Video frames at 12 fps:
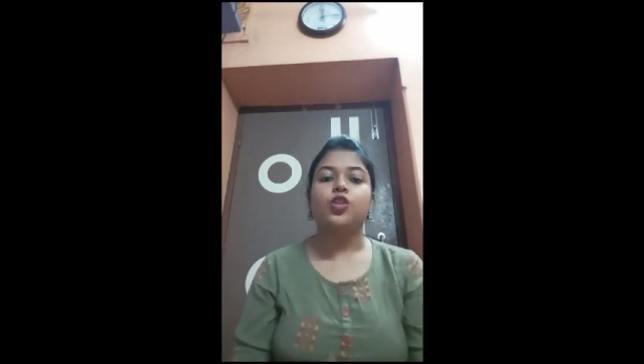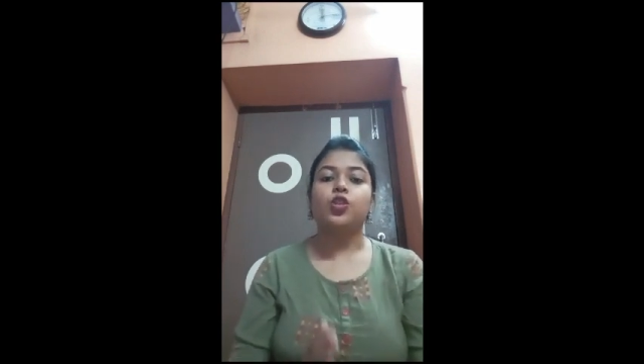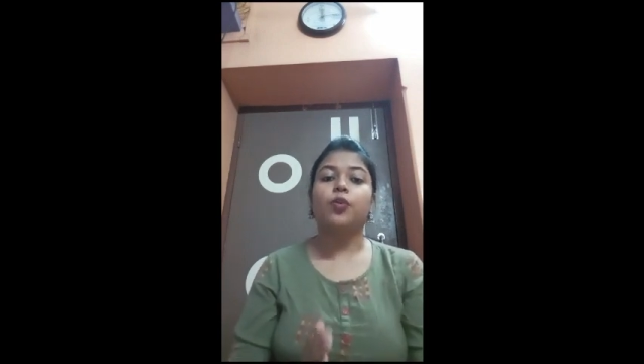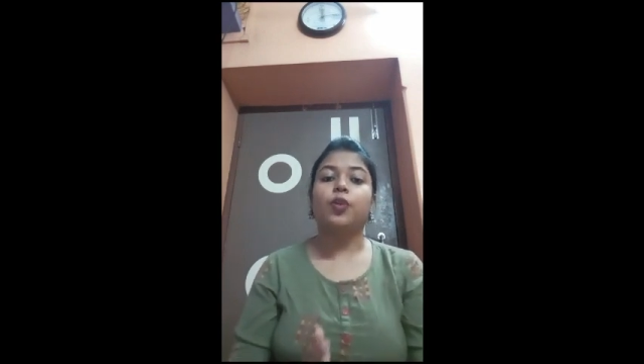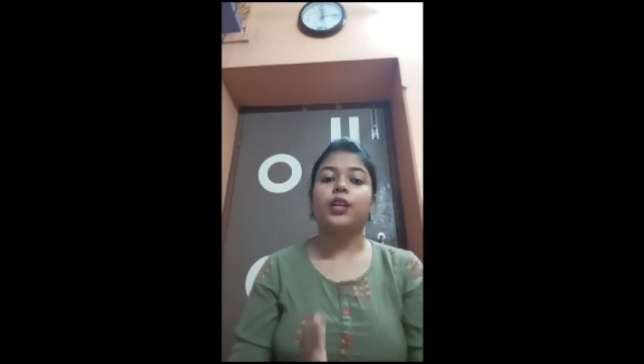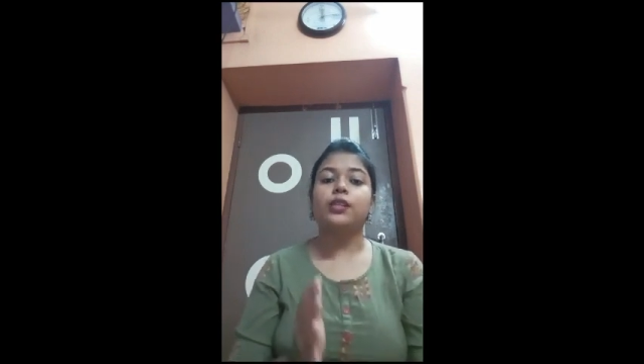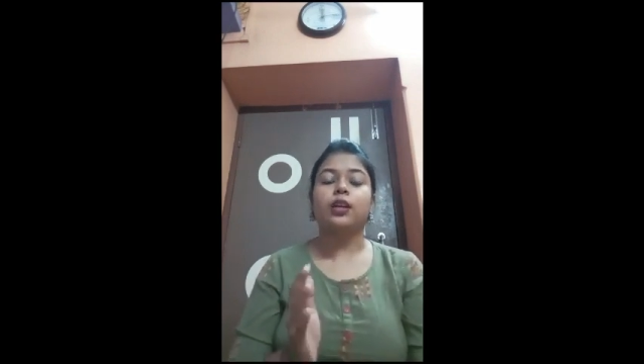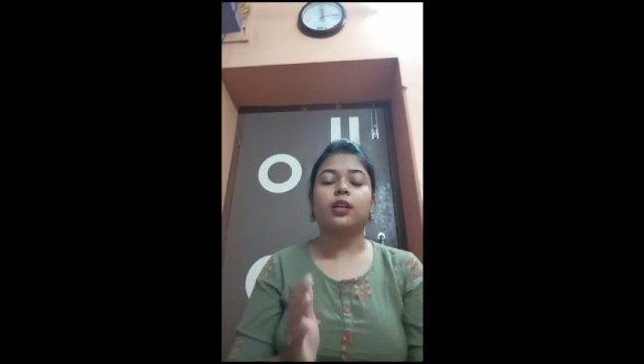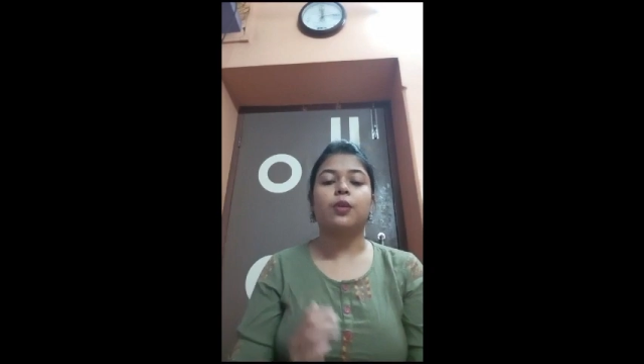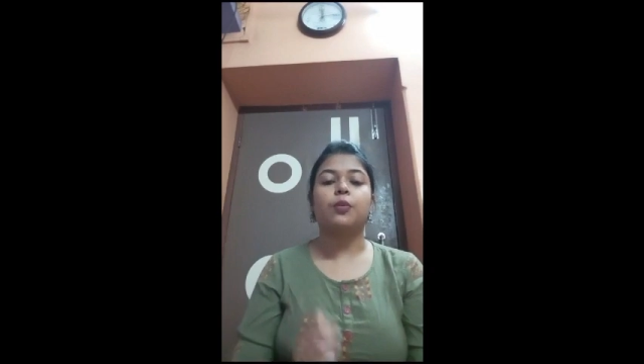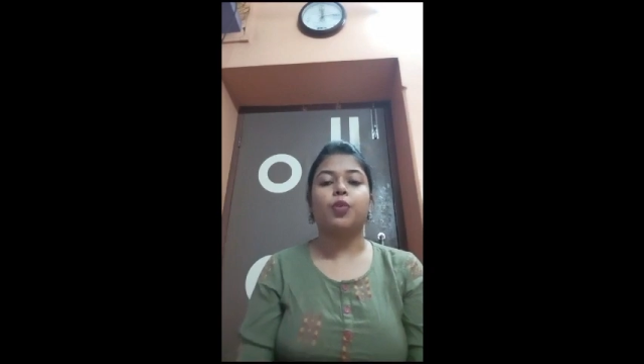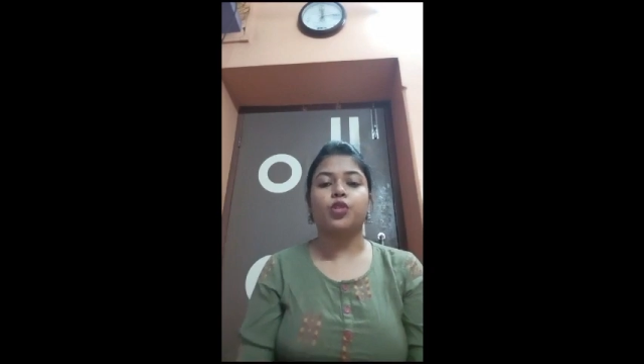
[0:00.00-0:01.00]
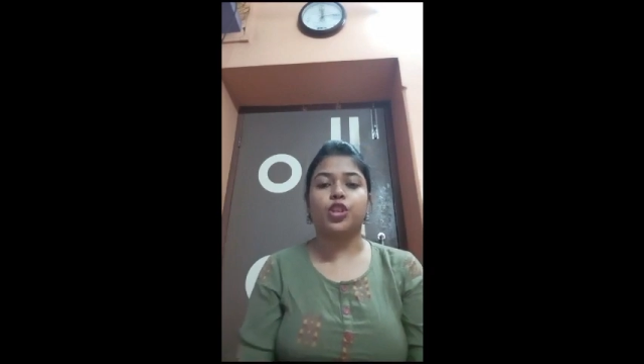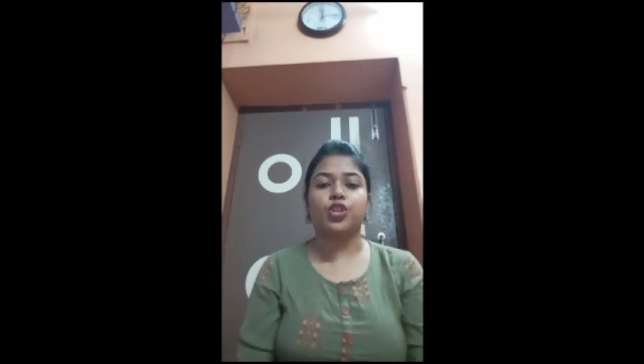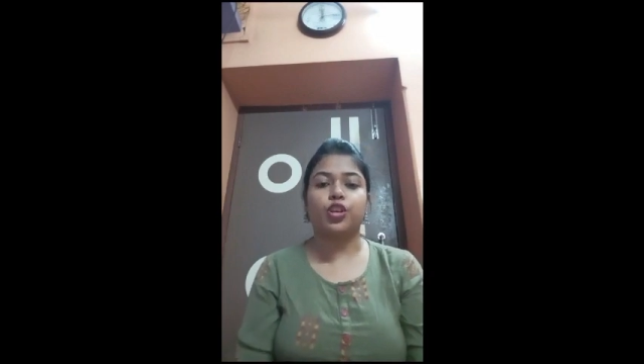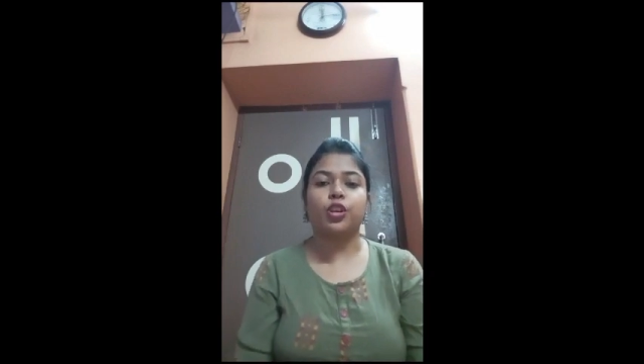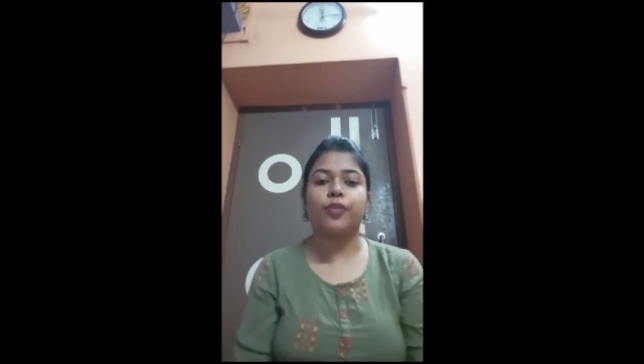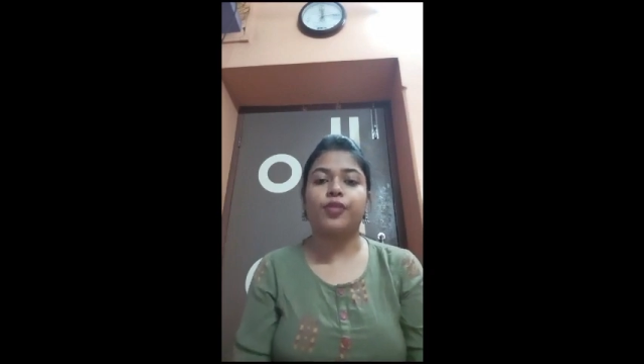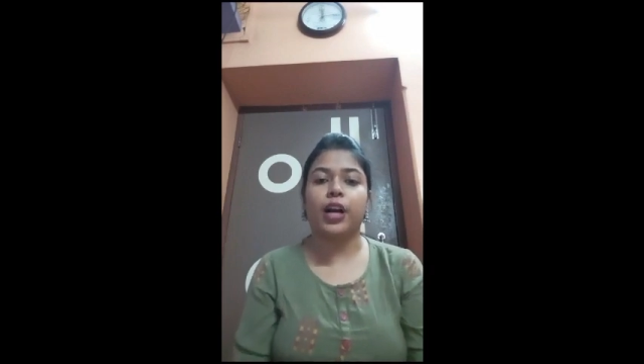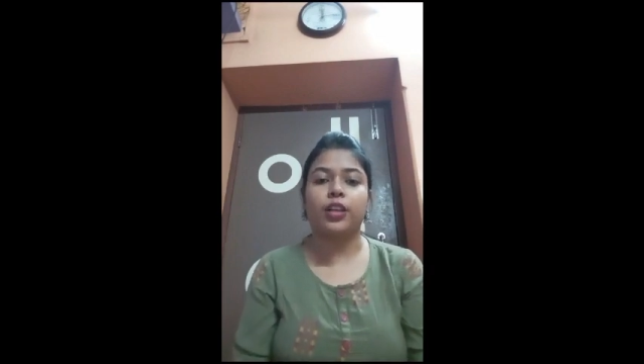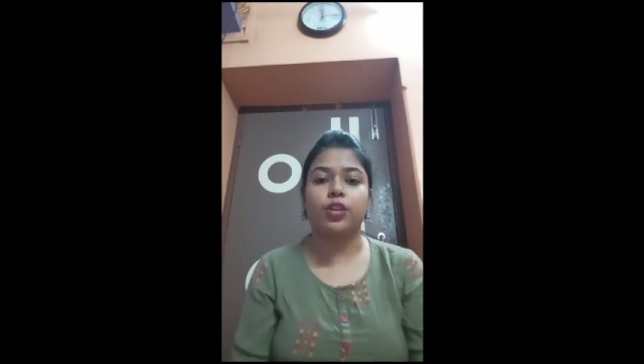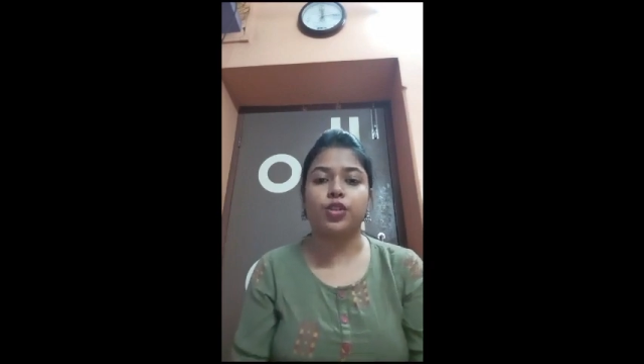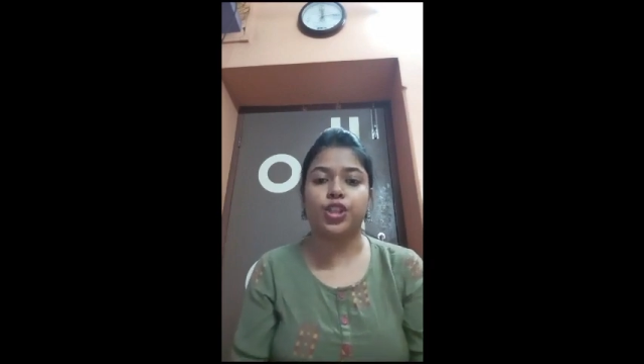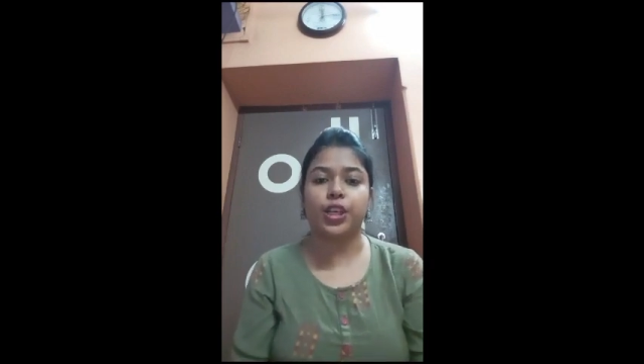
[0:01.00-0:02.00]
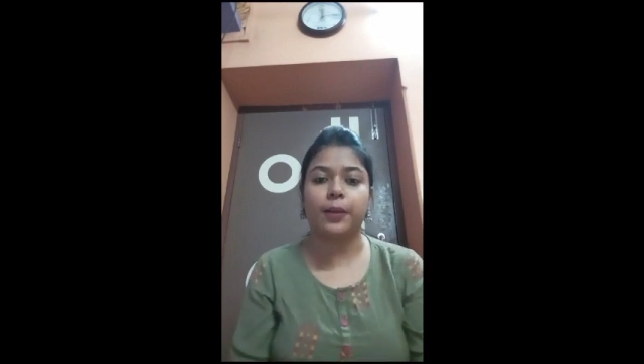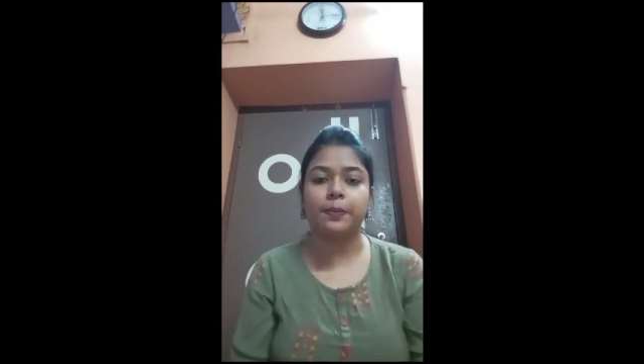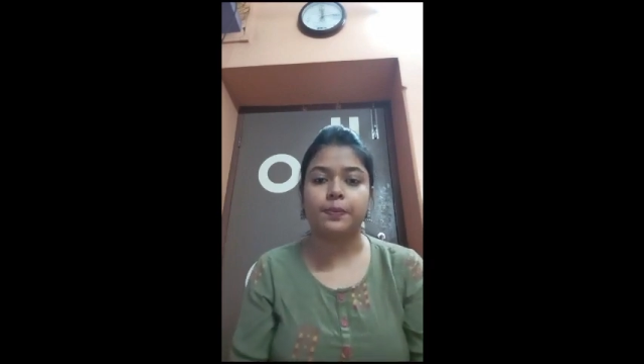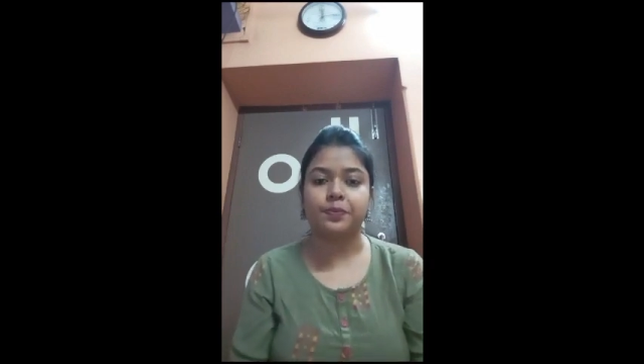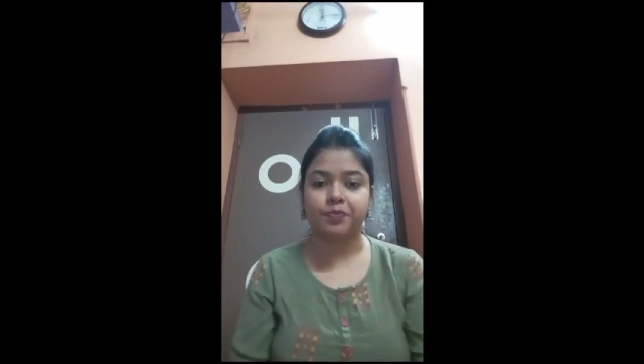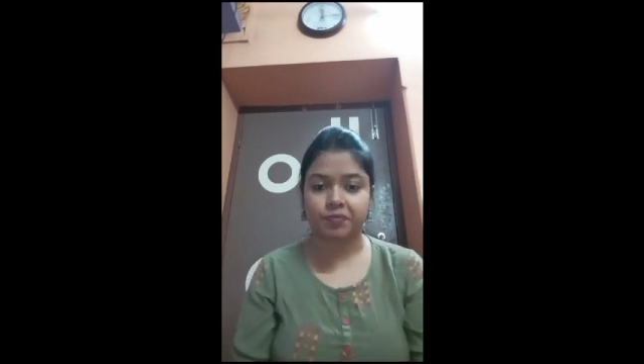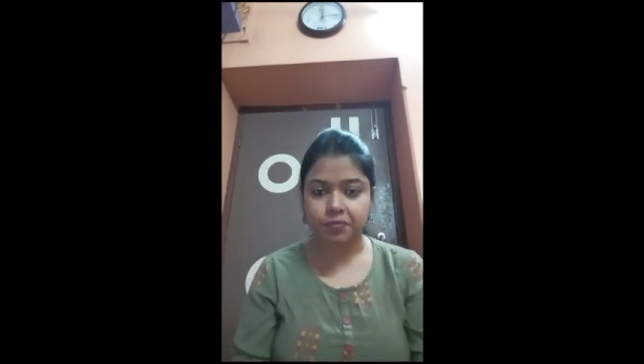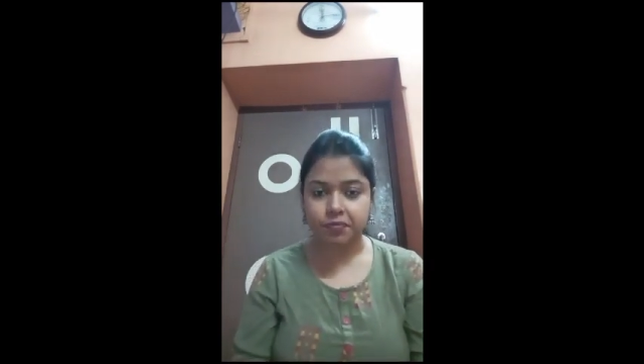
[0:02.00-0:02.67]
So what is the composition of gynoecium?